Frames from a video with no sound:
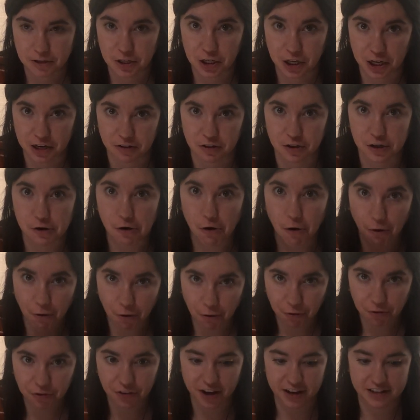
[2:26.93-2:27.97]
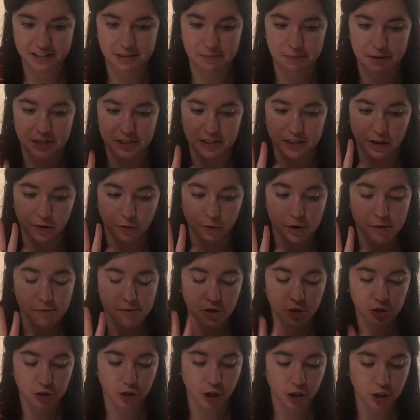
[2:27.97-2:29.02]
Good, the Old Testament. So
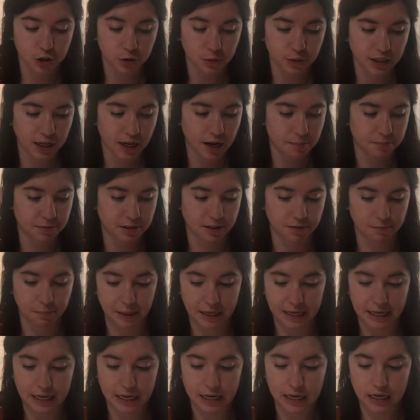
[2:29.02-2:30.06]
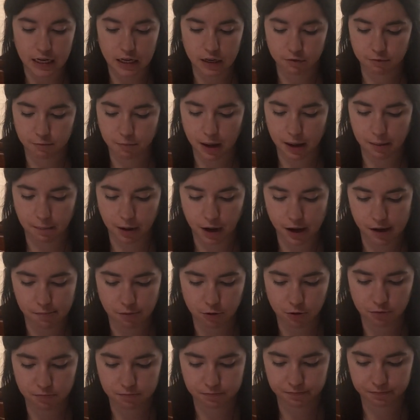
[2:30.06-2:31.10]
Joshua comes at the beginning of my
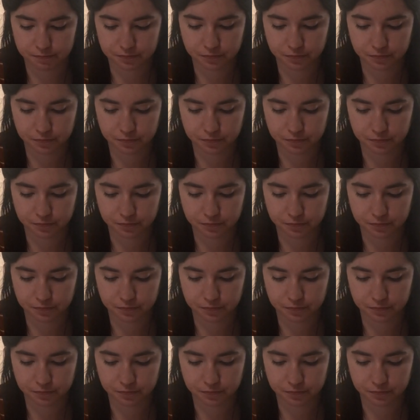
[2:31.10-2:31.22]
Bible.